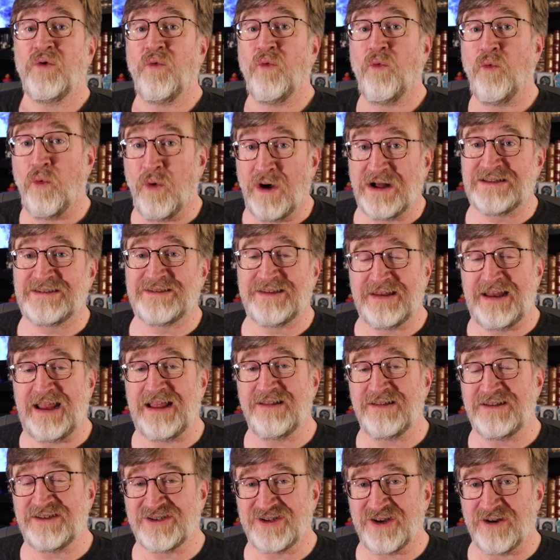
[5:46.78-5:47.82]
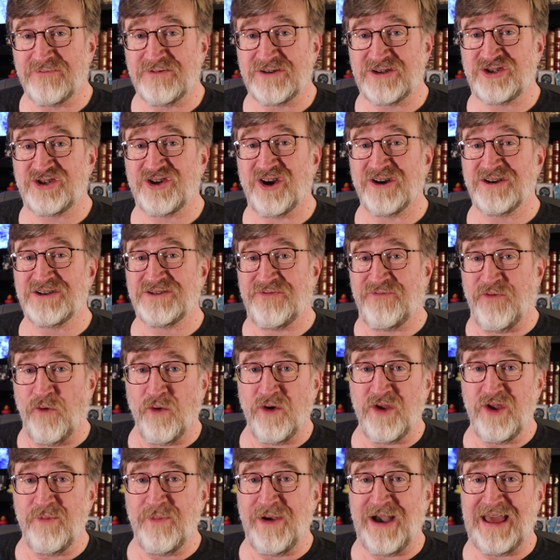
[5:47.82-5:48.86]
What's the daily service charge
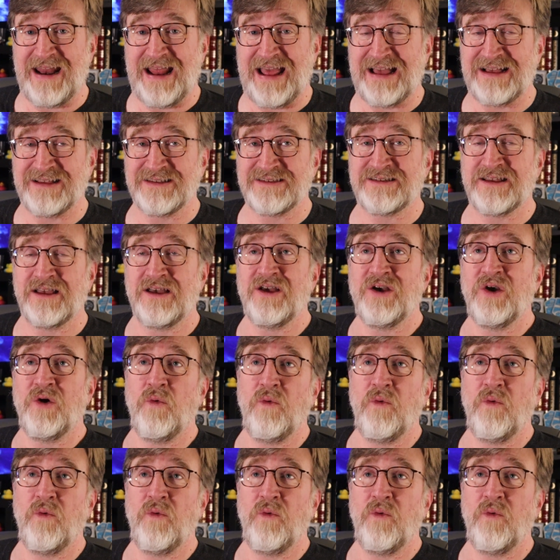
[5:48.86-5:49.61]
for, you might ask?